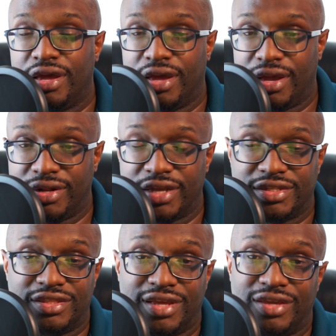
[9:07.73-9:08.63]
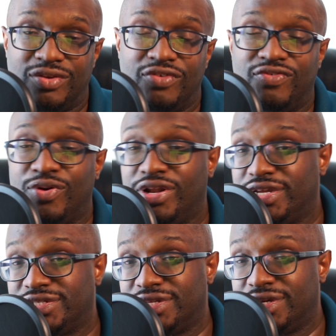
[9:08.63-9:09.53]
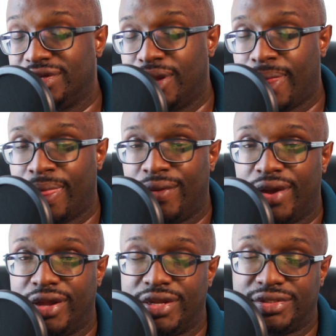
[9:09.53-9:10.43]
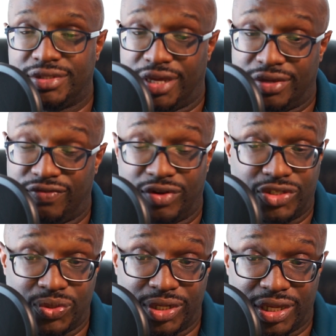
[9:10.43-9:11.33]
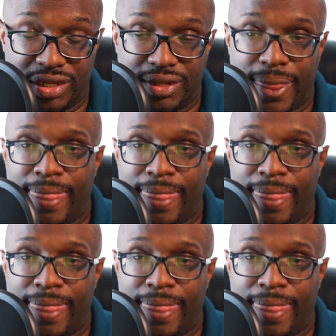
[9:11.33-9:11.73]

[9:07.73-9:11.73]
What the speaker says: I'd like to thank you for listening. I'd like to thank you for tuning in.